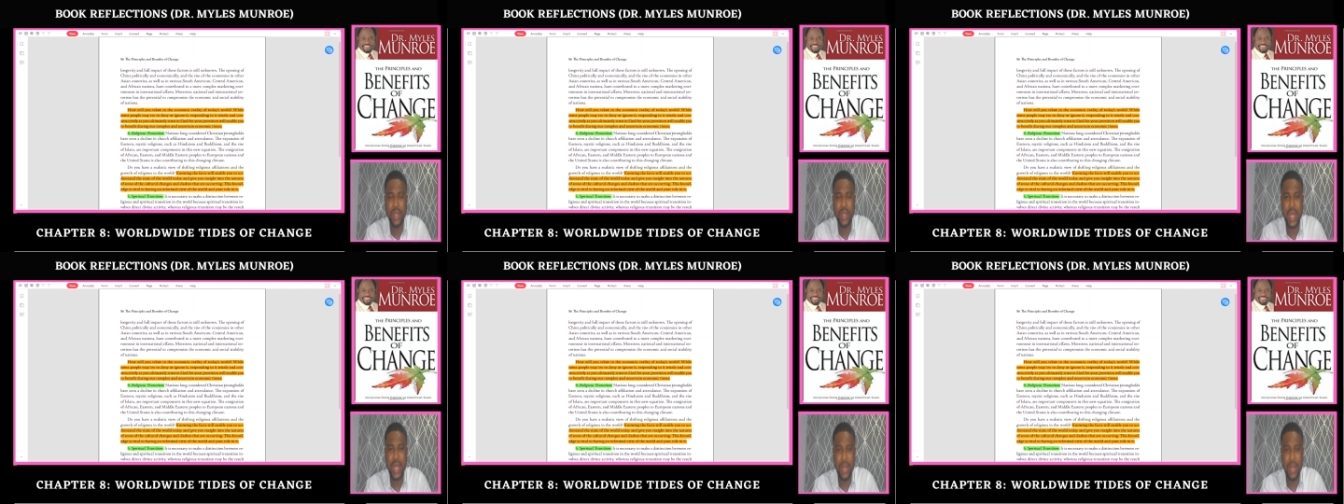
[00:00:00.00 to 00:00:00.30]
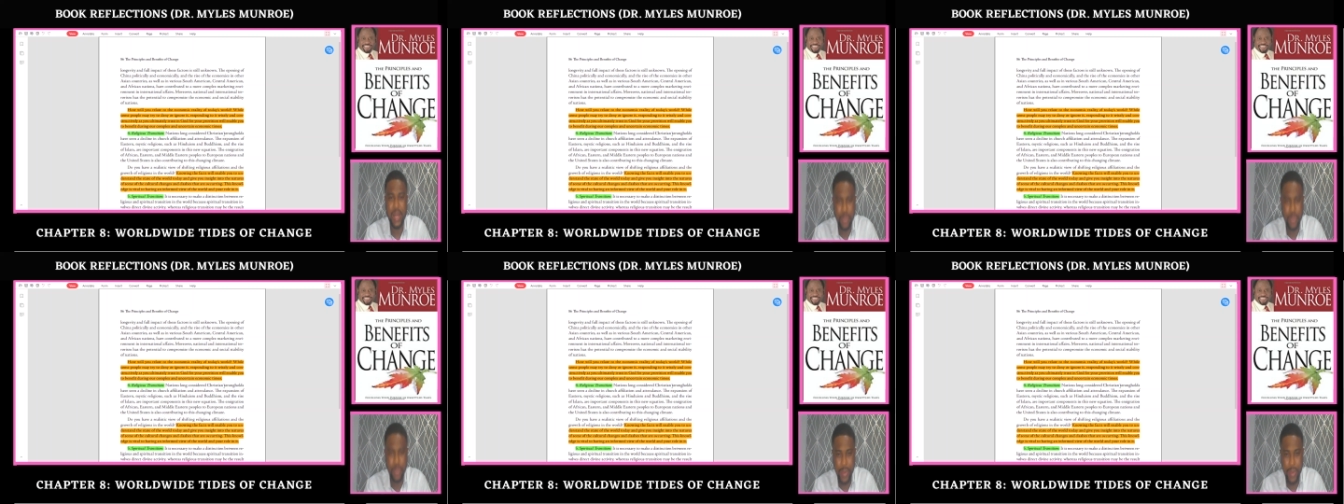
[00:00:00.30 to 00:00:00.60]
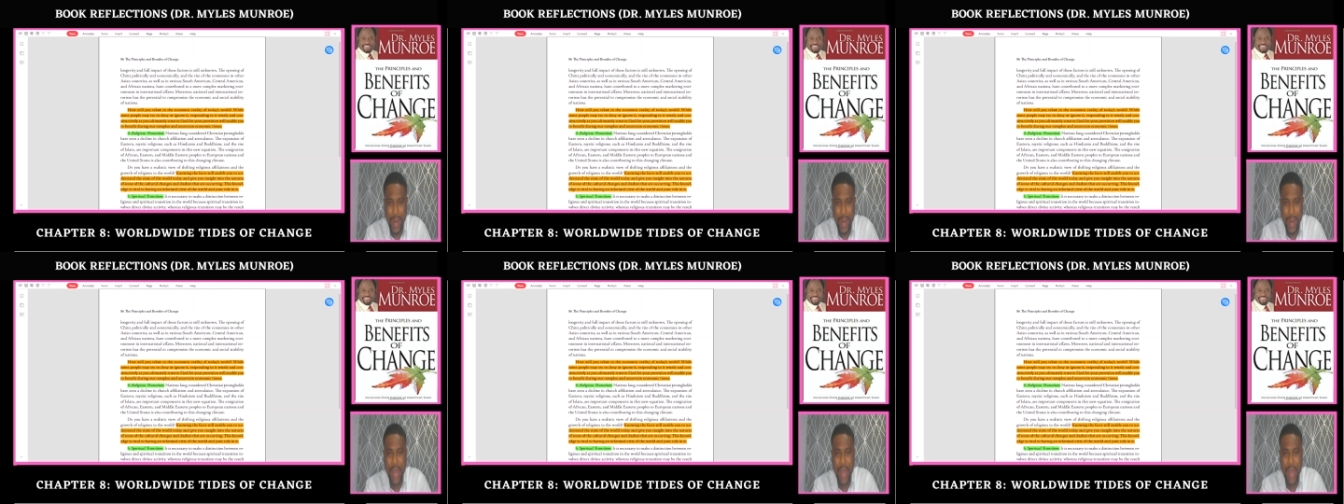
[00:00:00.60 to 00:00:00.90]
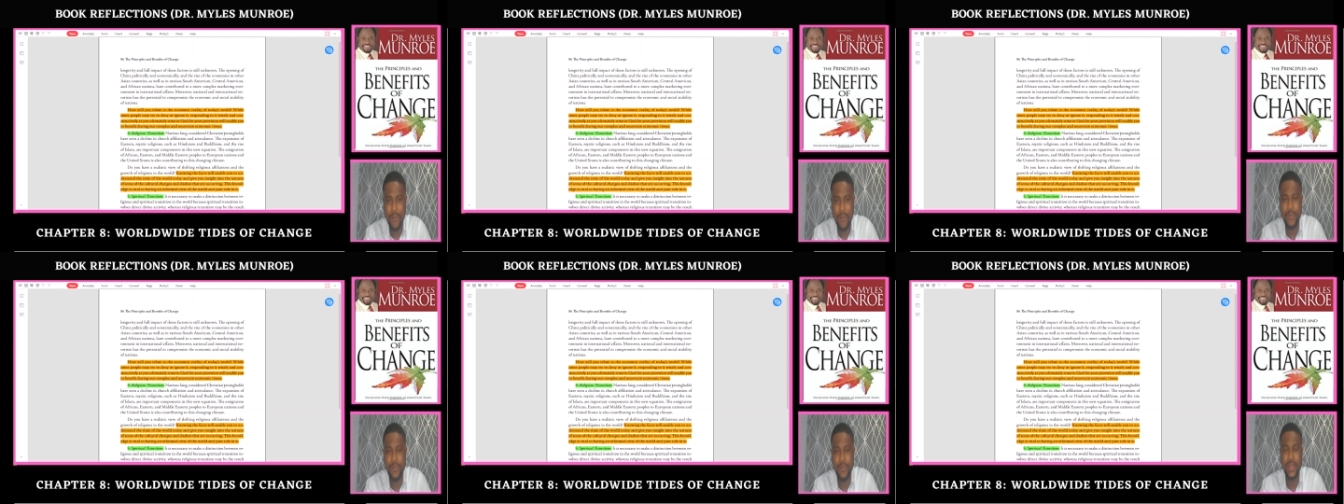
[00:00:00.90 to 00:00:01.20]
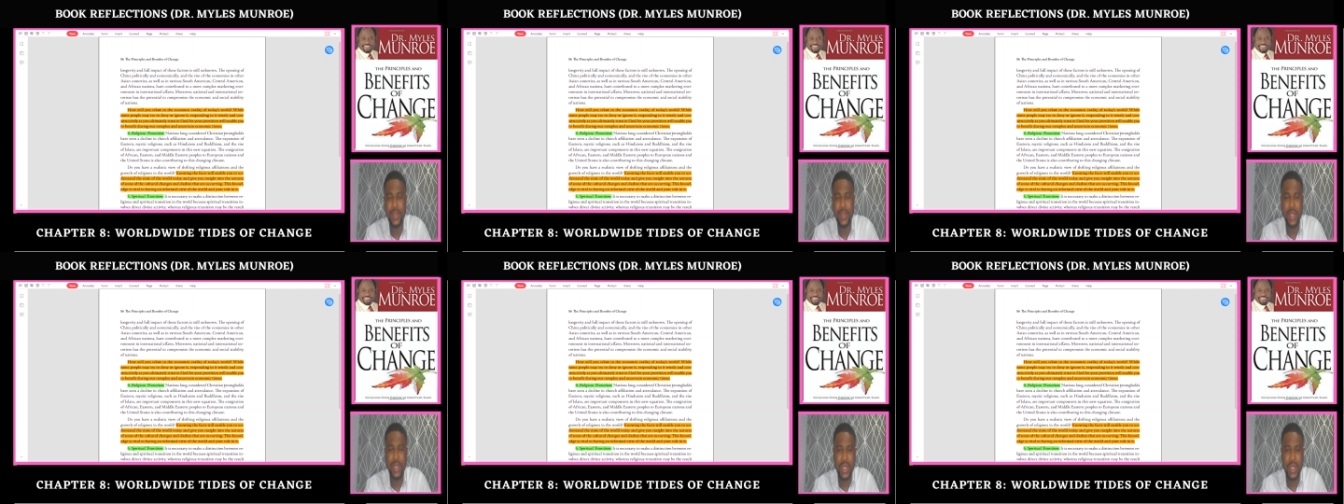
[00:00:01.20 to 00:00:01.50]
and thrive
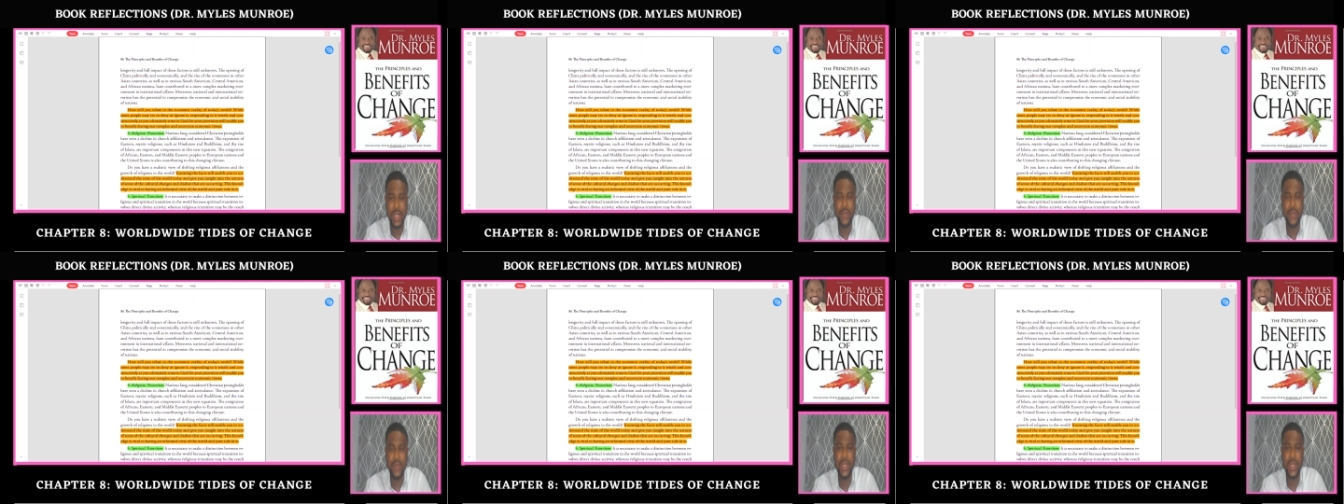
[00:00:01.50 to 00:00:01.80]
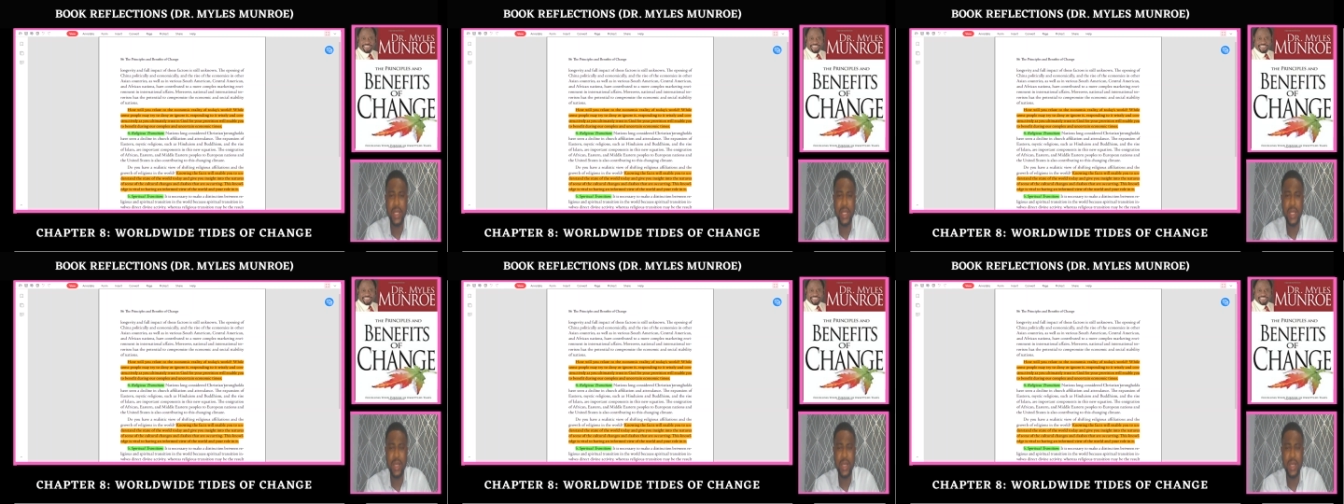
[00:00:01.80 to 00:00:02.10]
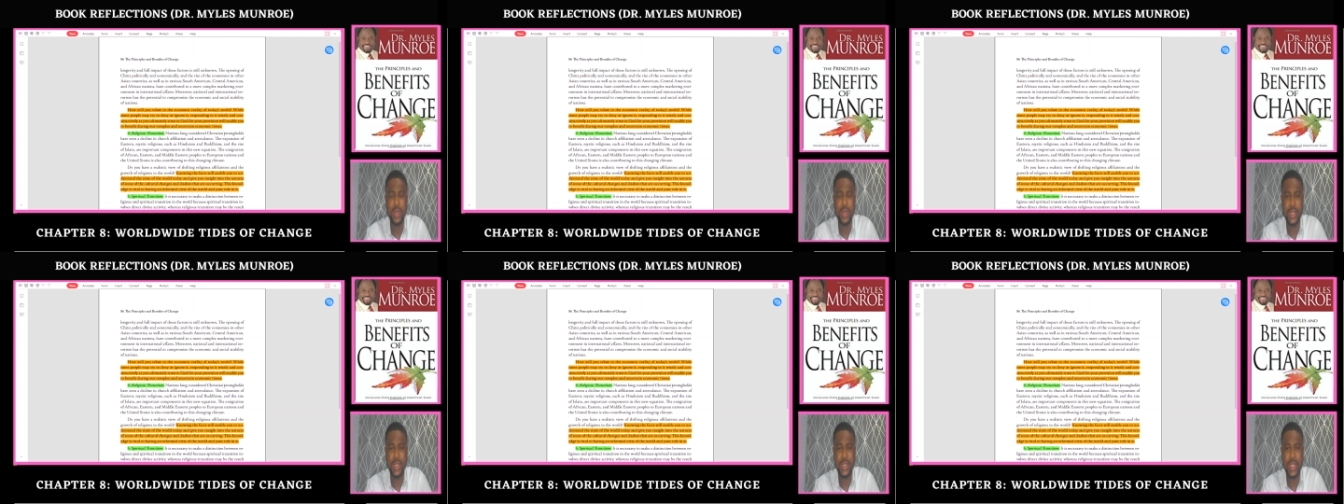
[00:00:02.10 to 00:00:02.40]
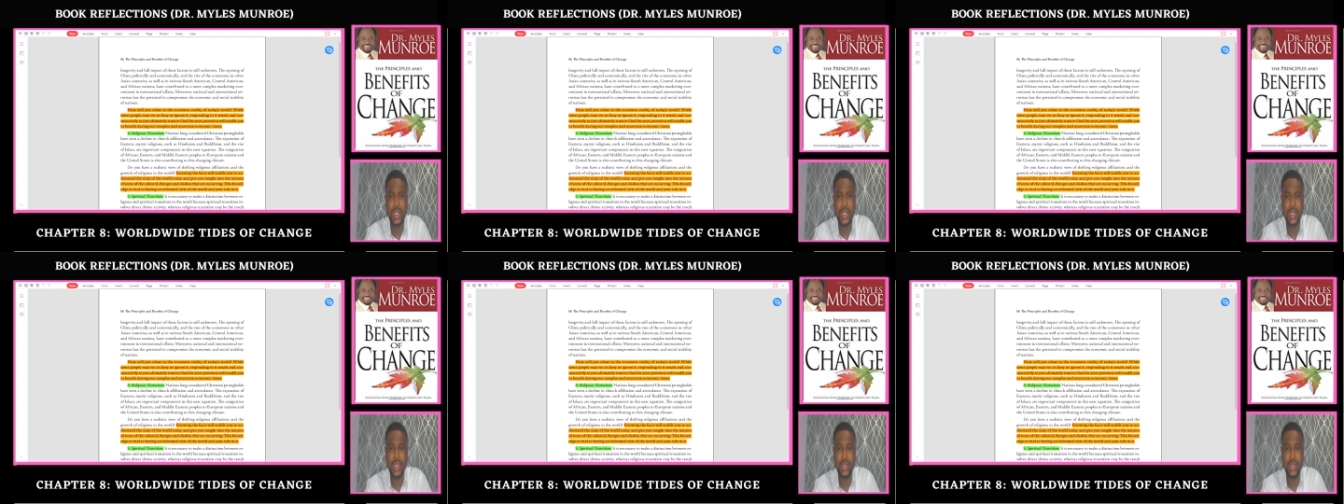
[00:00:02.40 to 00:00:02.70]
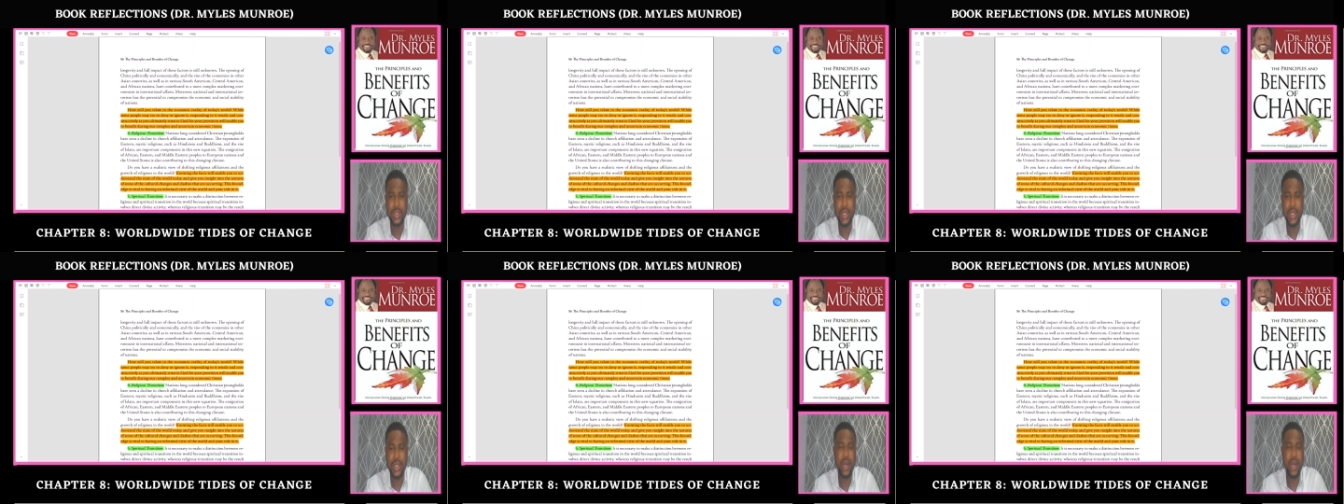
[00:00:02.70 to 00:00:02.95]
even in the uncertain